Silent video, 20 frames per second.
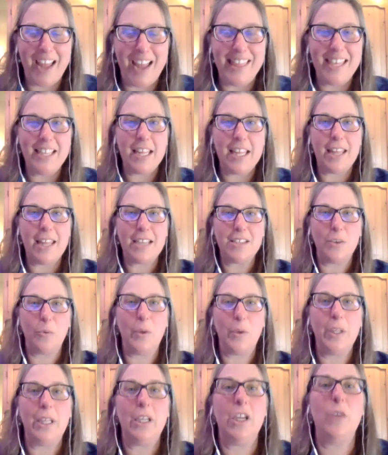I think that that's a
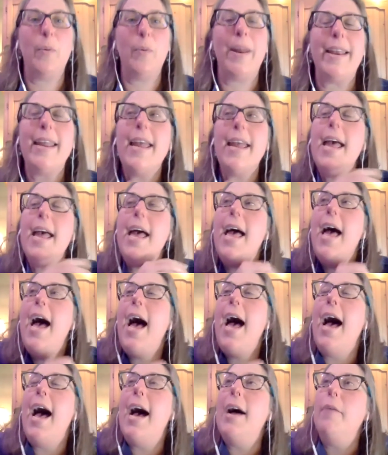really good one
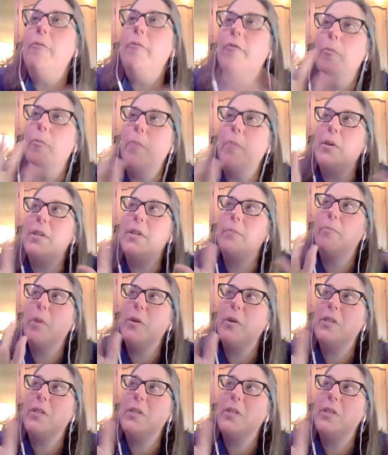um, from both both